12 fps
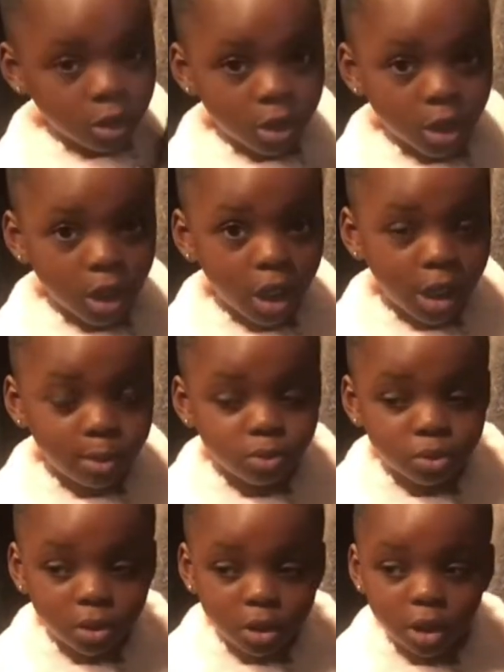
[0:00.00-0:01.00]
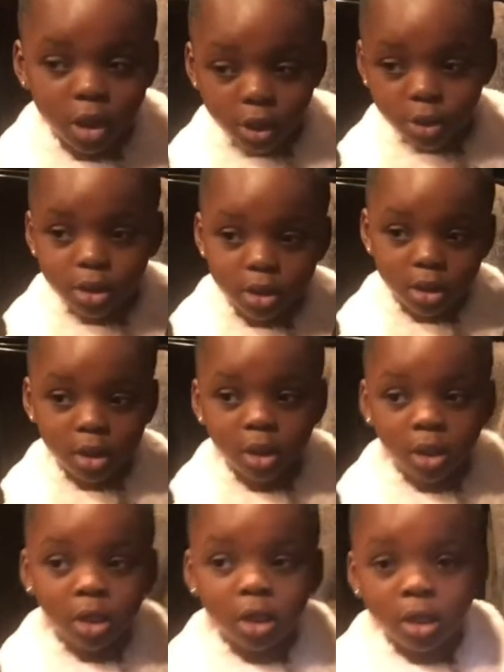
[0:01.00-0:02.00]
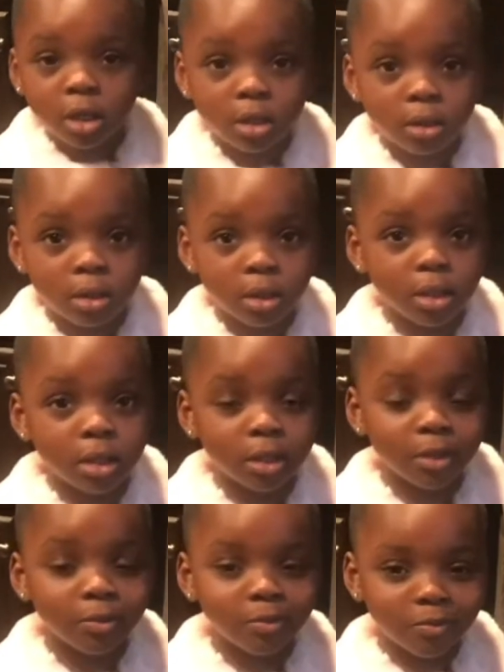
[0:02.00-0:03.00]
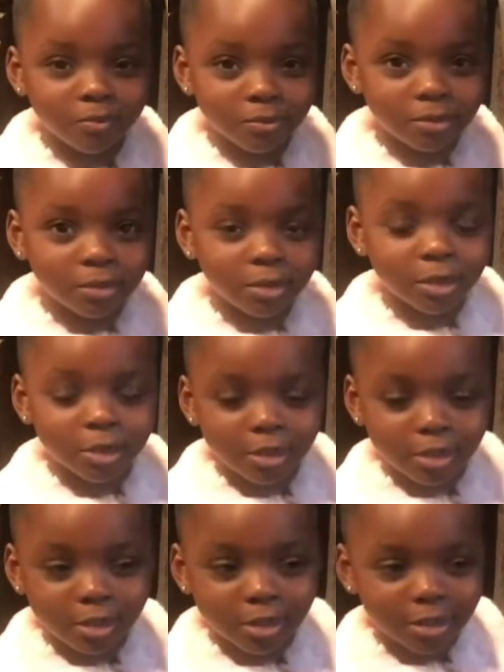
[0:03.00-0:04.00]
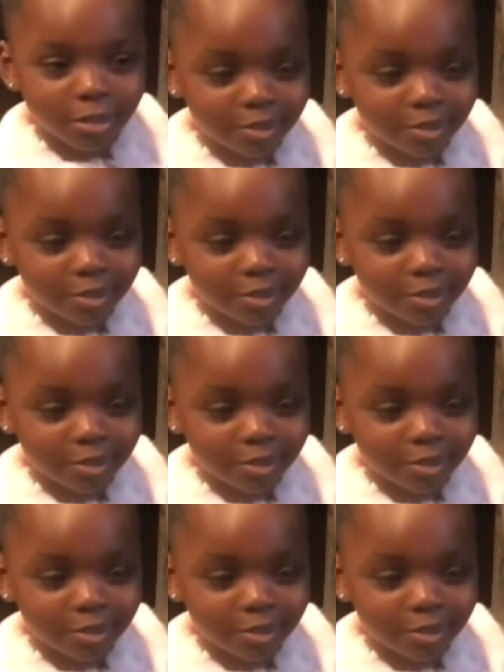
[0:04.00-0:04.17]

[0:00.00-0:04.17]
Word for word: Yeah, but... But what? but nothing?